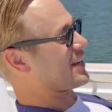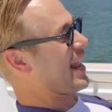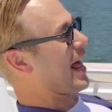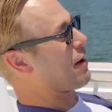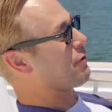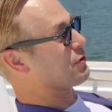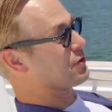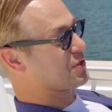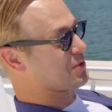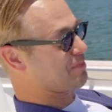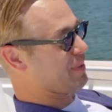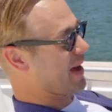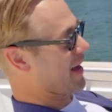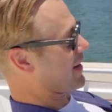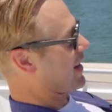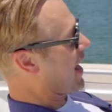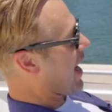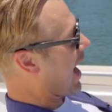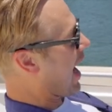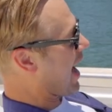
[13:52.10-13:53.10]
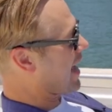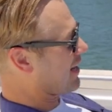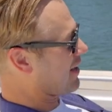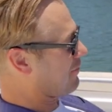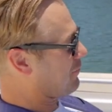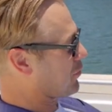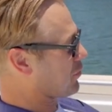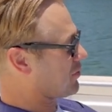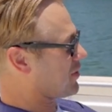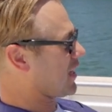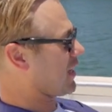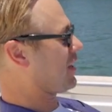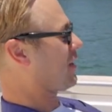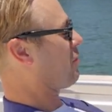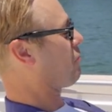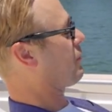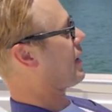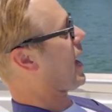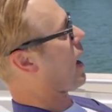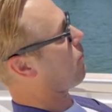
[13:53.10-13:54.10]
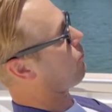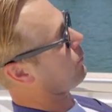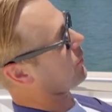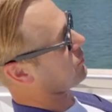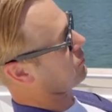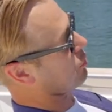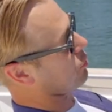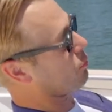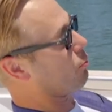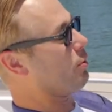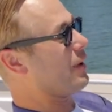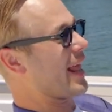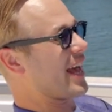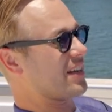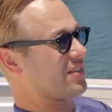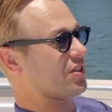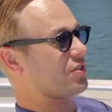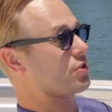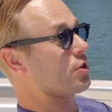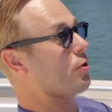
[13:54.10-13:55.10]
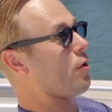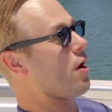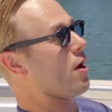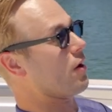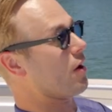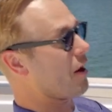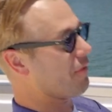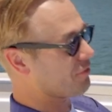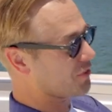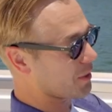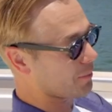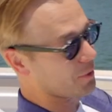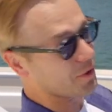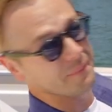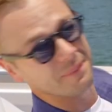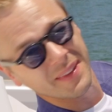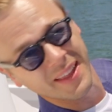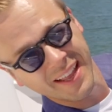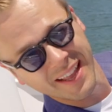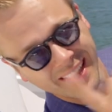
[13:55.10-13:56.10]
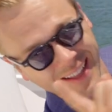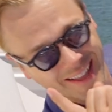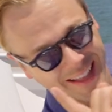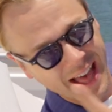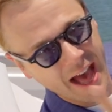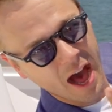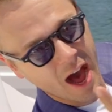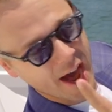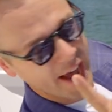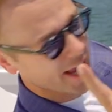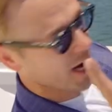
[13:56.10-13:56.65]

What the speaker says: lounge bed. And if you think, yeah, but your legs are so uncomfortable, I